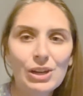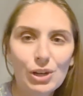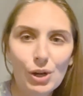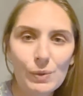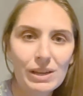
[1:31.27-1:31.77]

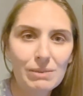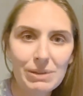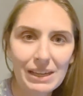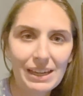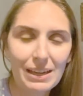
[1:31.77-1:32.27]
Going and
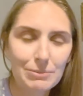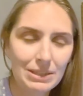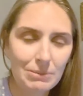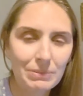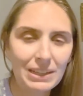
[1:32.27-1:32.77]
picking up
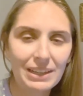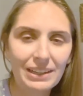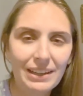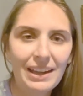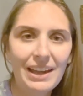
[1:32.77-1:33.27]
something
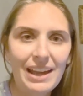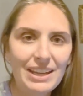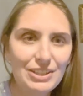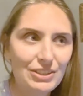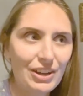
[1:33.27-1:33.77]

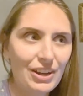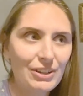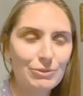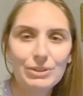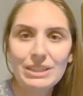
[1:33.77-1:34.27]
is
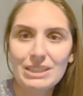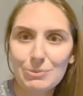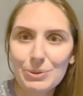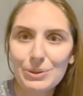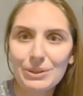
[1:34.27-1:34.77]
not
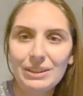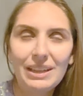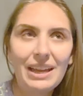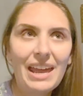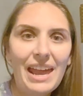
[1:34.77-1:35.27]
reasonable
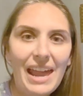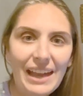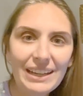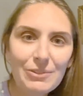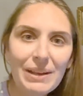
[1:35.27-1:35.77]

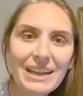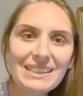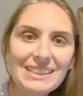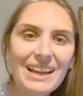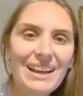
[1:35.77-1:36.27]
anyways.